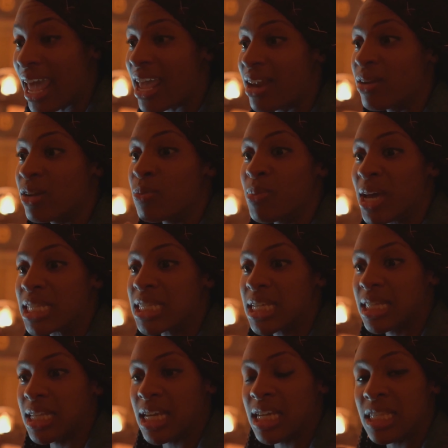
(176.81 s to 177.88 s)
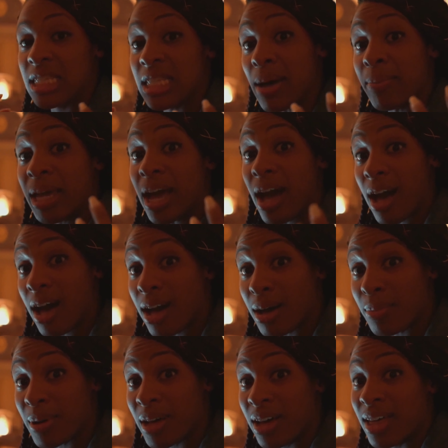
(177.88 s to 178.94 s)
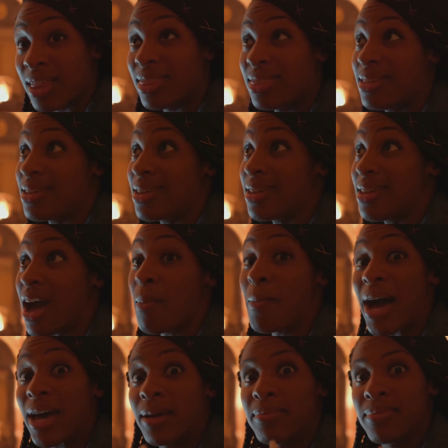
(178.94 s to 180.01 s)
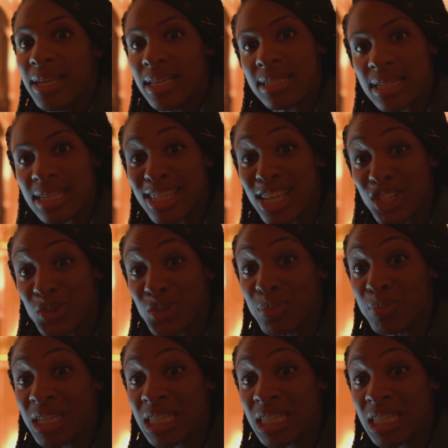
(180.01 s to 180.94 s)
And basically summing up the amount of business that you could